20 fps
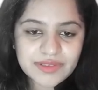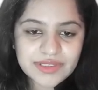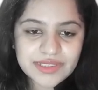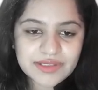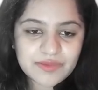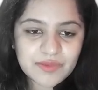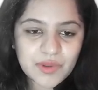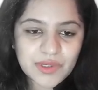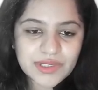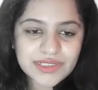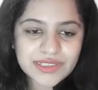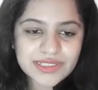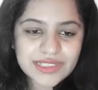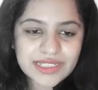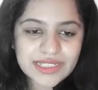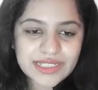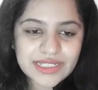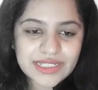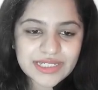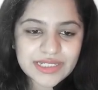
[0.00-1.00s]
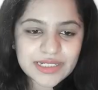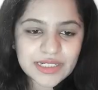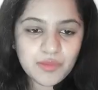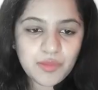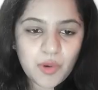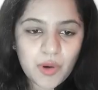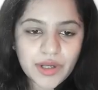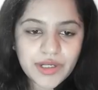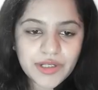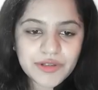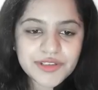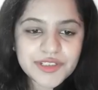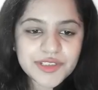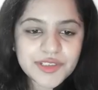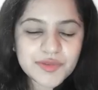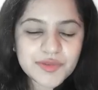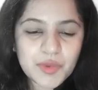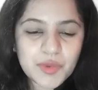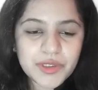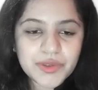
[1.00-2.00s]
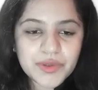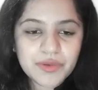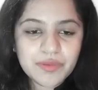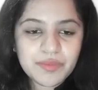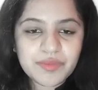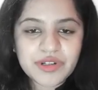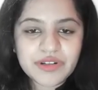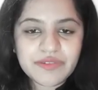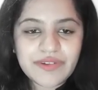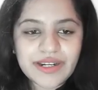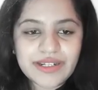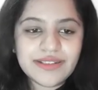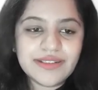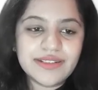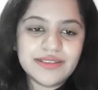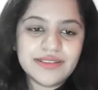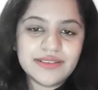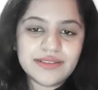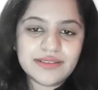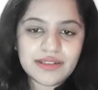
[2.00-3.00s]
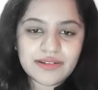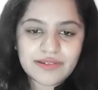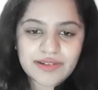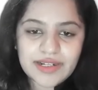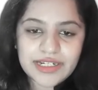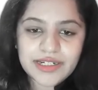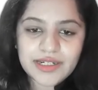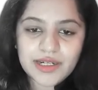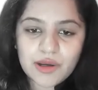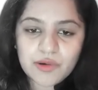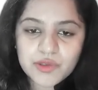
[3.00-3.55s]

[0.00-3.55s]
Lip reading: for say in a newborn, you just want to prevent this right now.